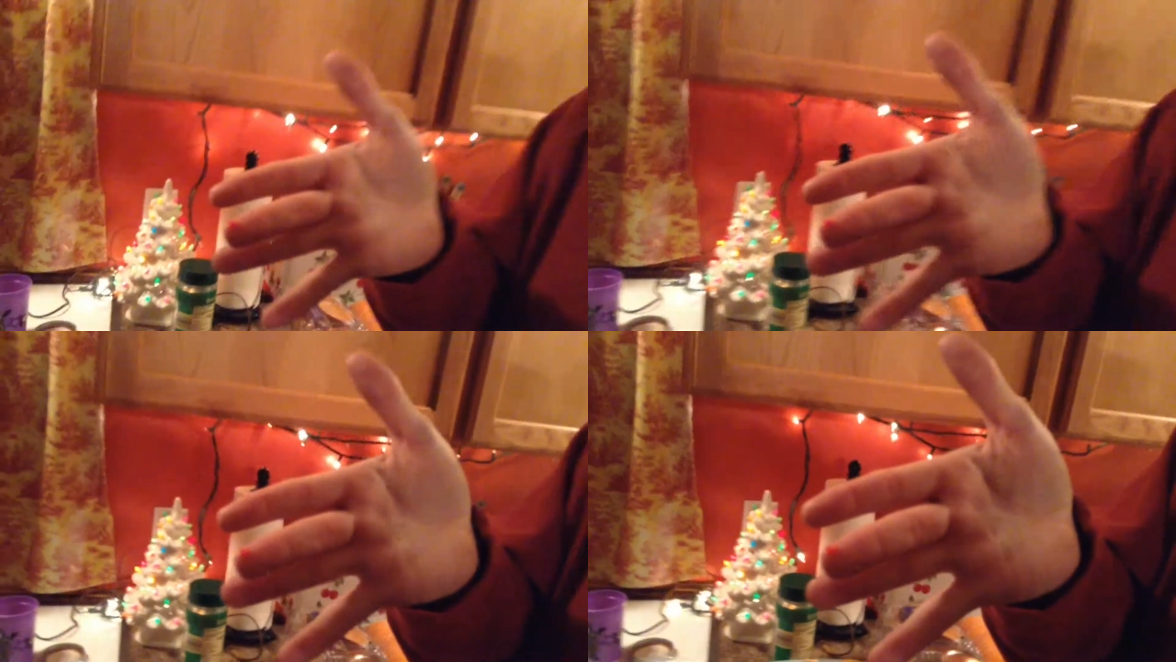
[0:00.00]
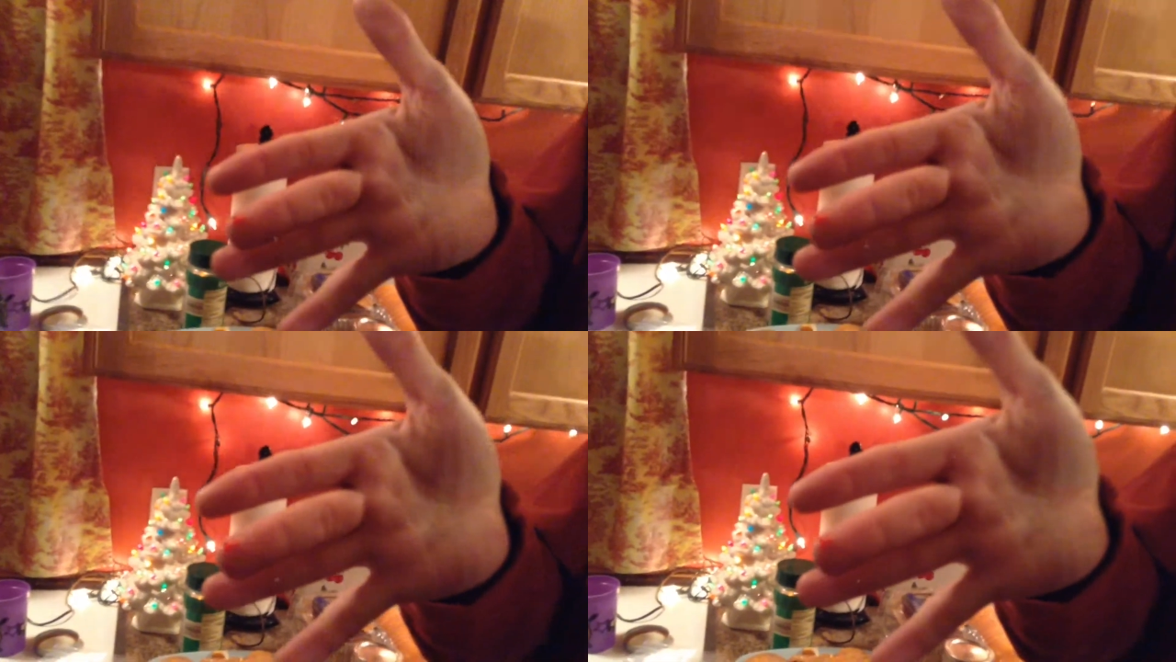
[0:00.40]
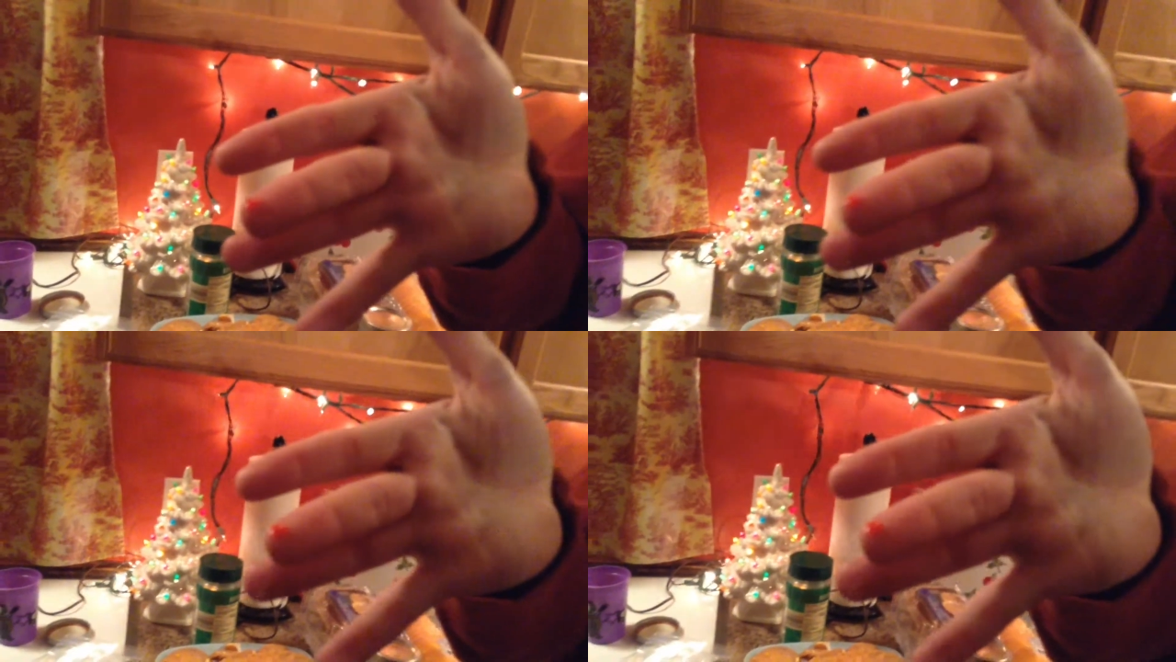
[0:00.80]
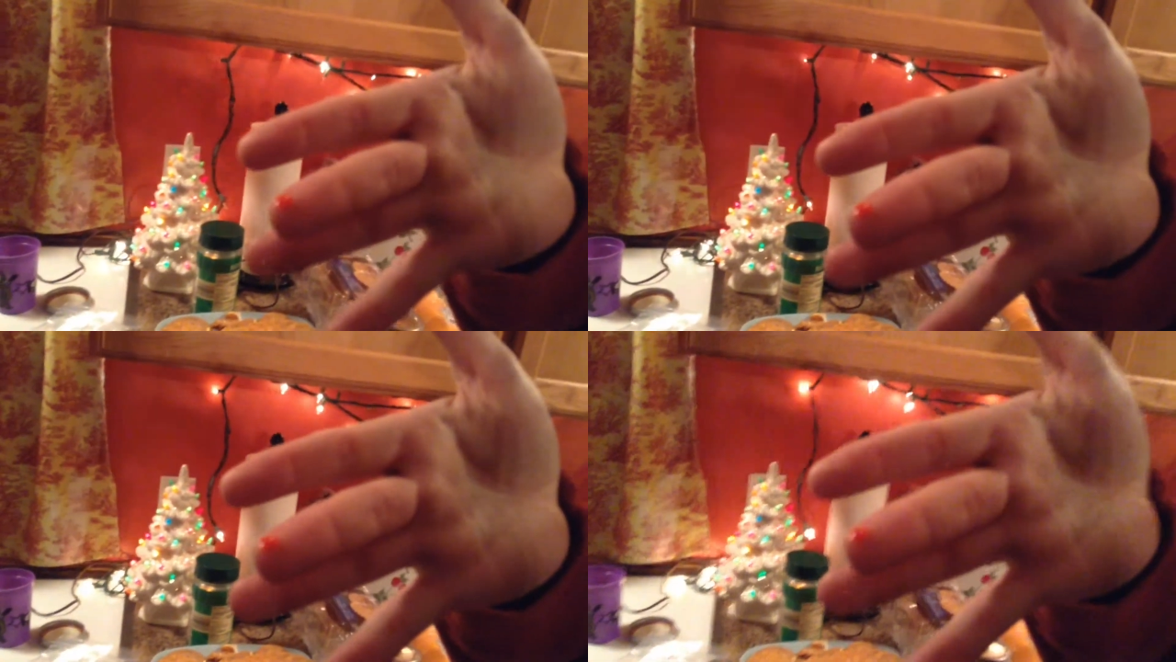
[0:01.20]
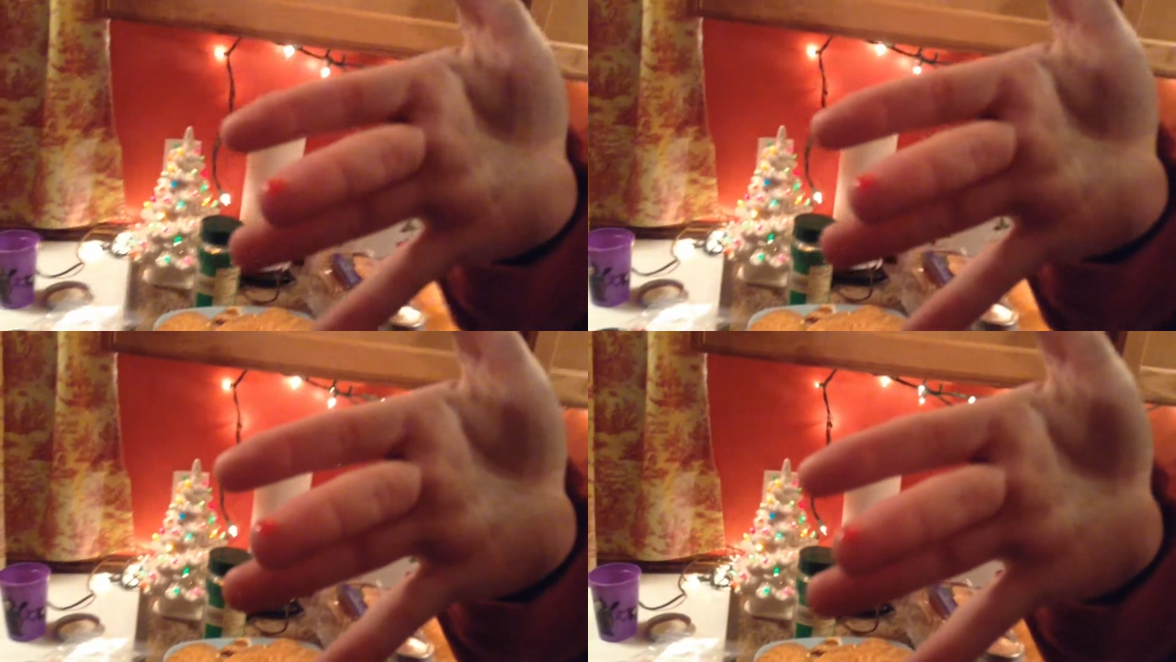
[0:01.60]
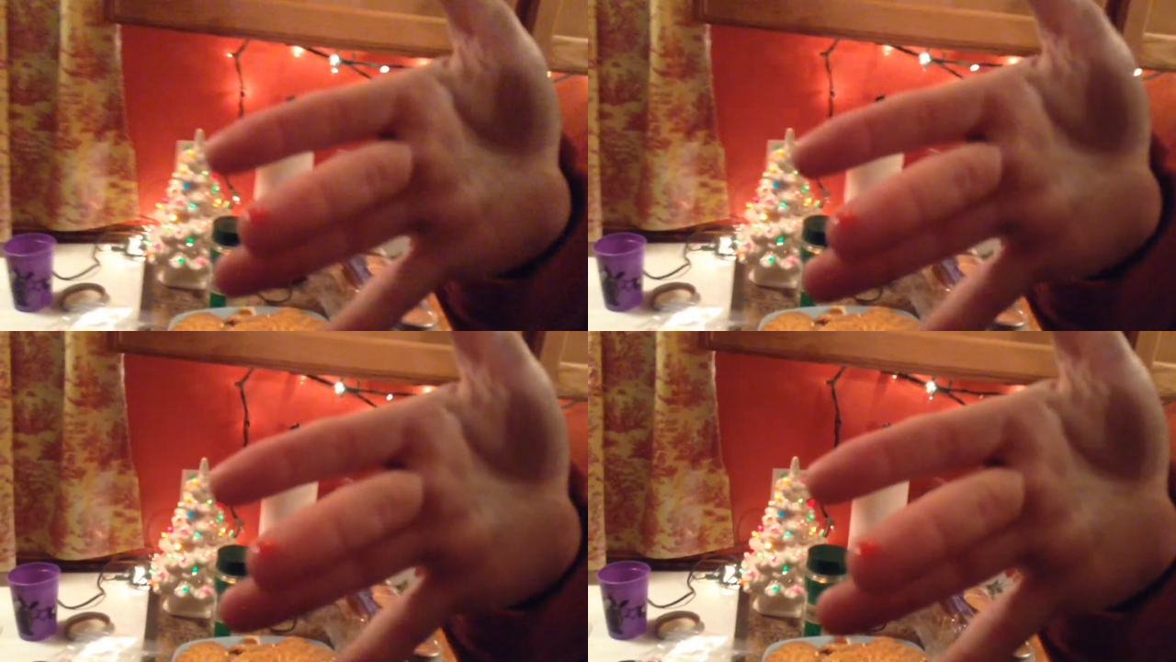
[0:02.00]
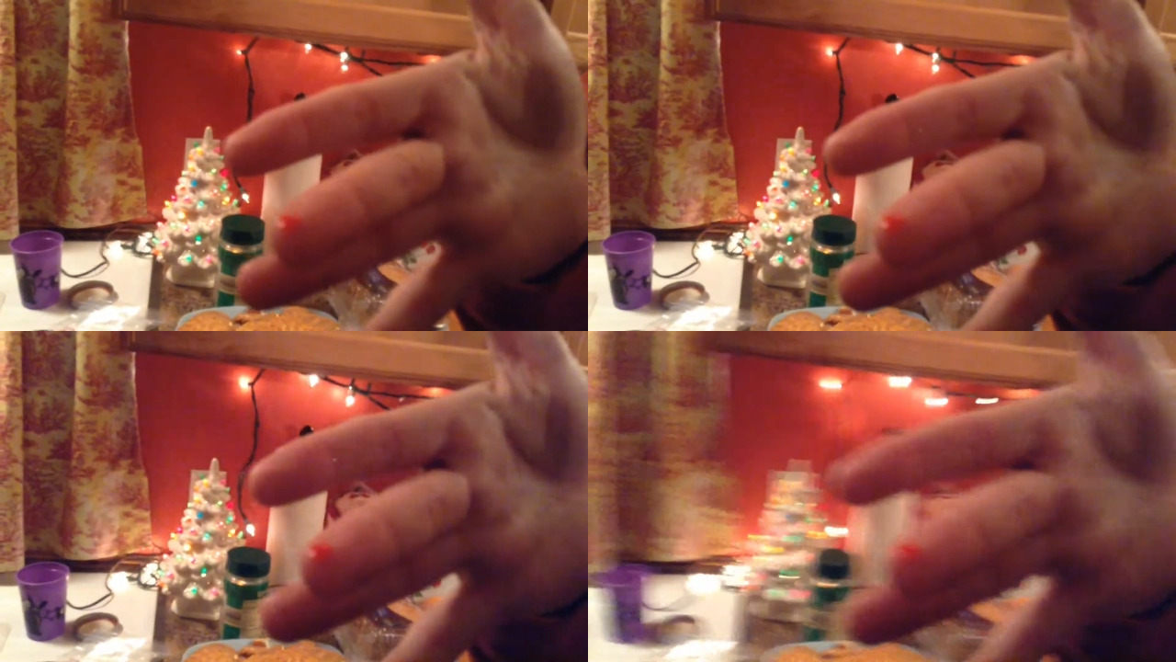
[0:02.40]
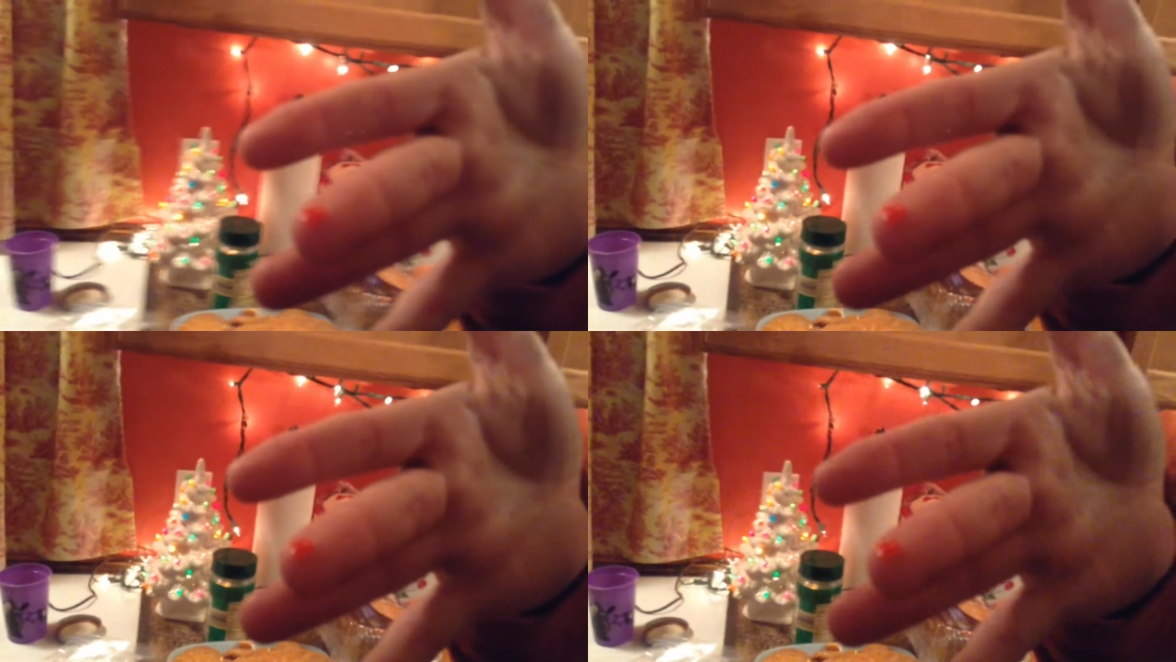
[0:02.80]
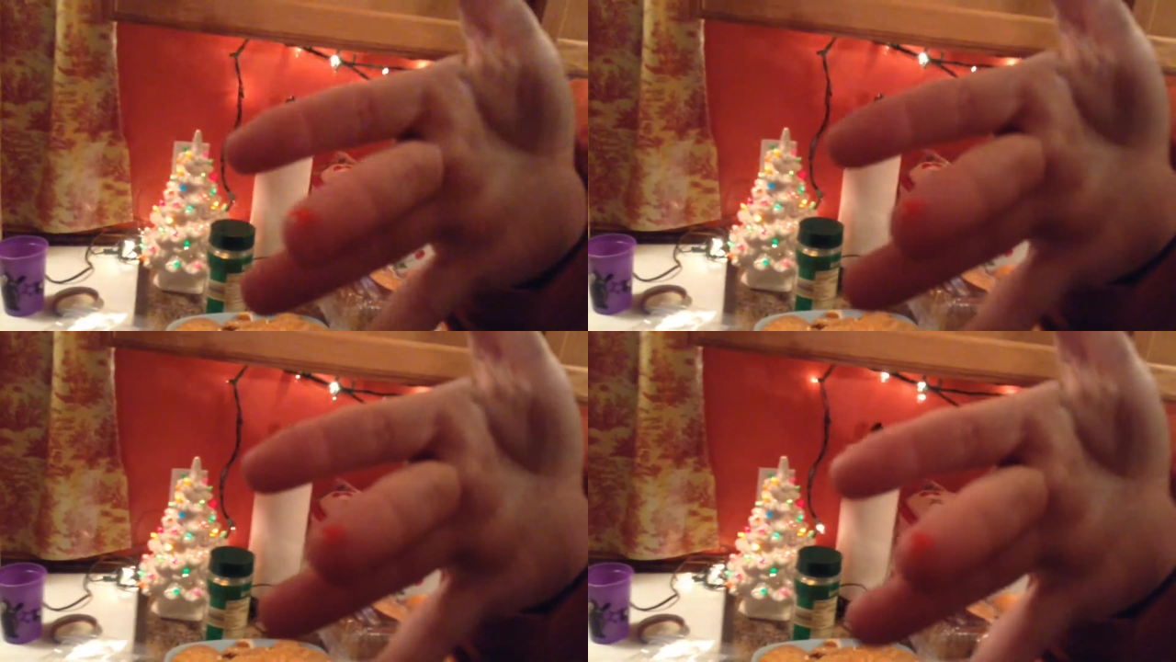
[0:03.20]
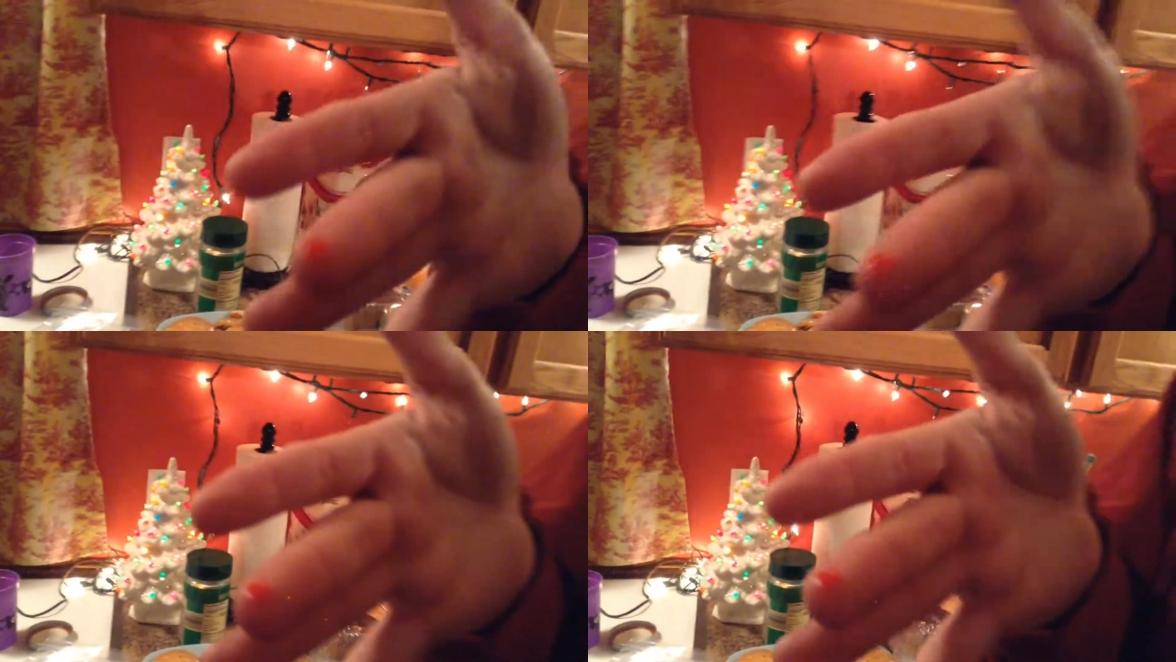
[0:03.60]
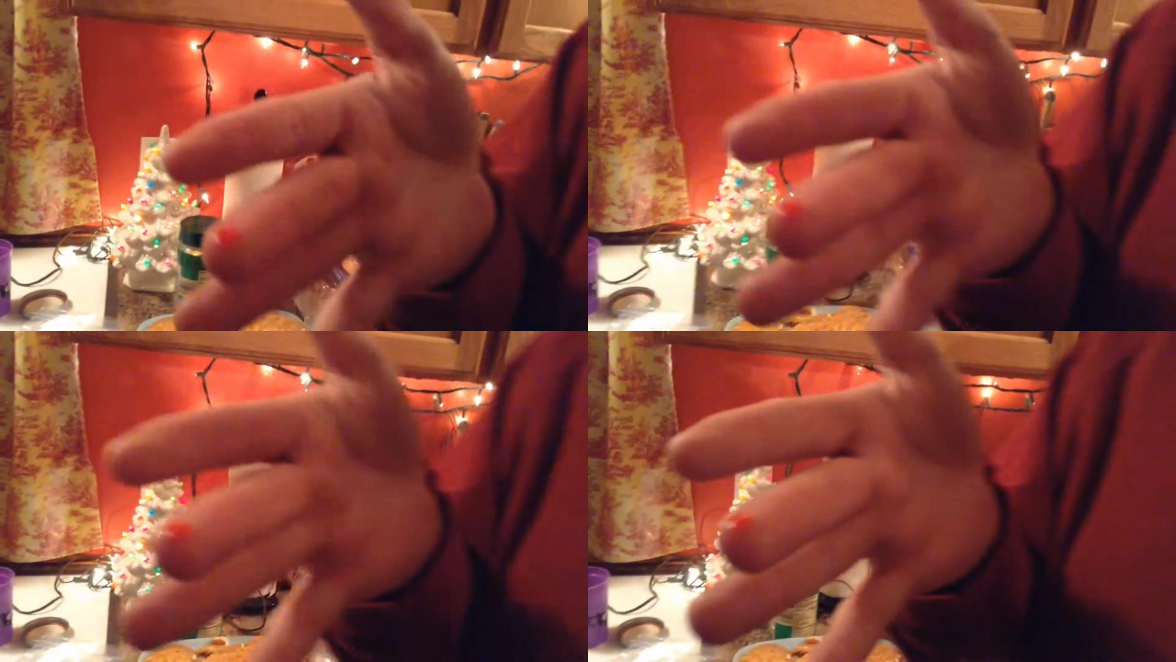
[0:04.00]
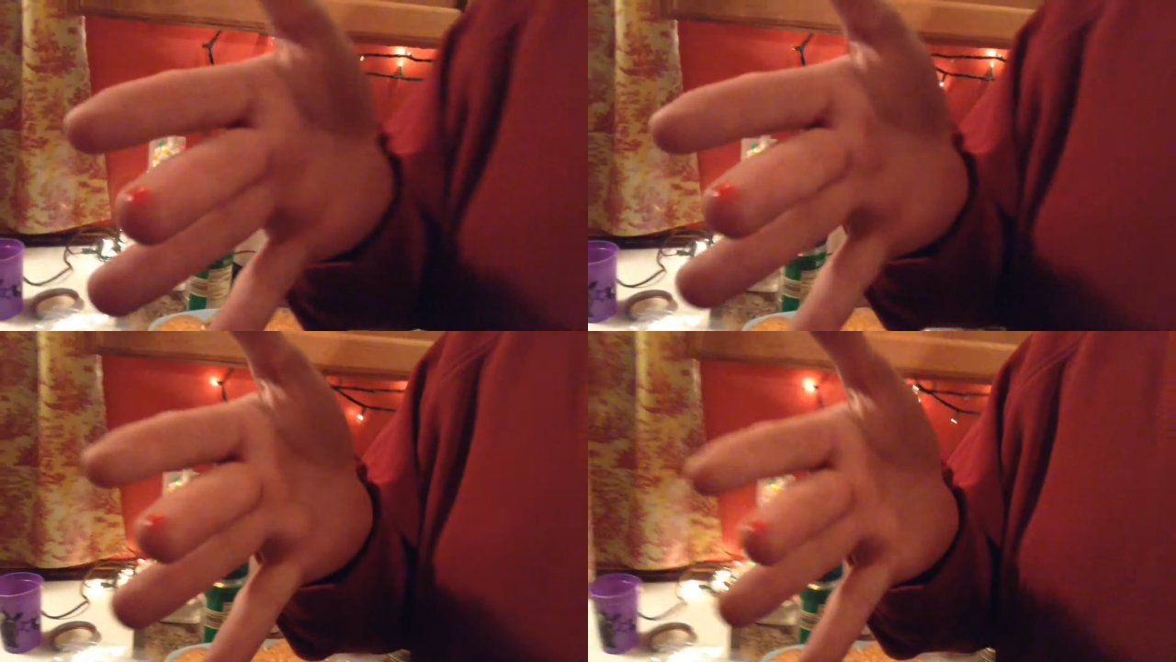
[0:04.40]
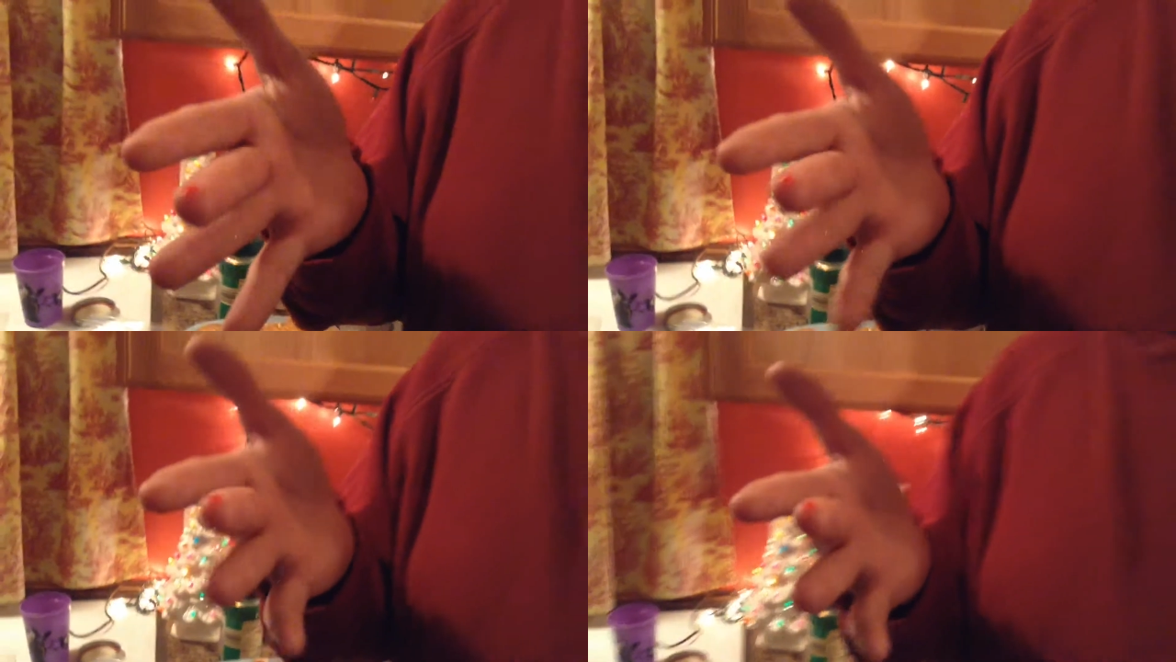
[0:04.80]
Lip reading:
No face is visible, so there are no lips to read.